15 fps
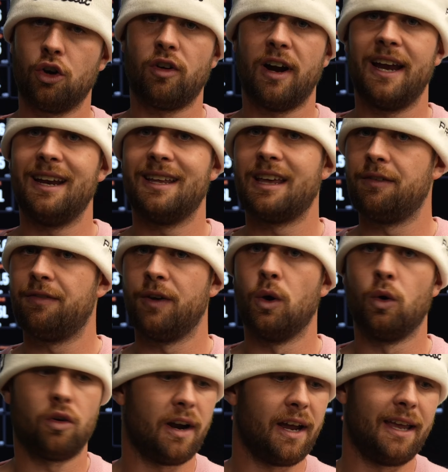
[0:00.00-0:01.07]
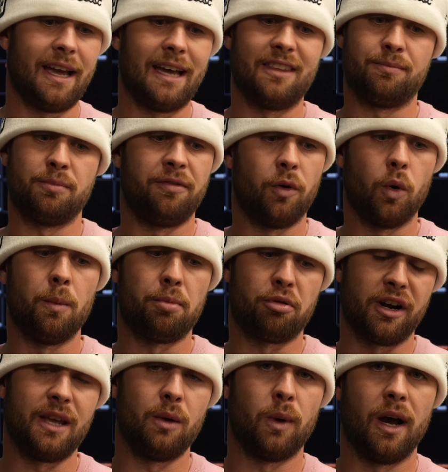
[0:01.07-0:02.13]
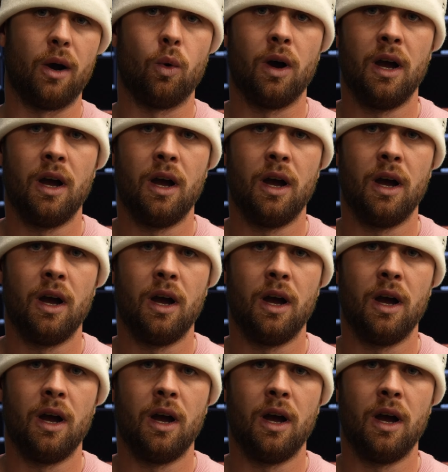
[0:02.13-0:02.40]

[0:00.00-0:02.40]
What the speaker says: great, they feel great, and they've performed pretty well.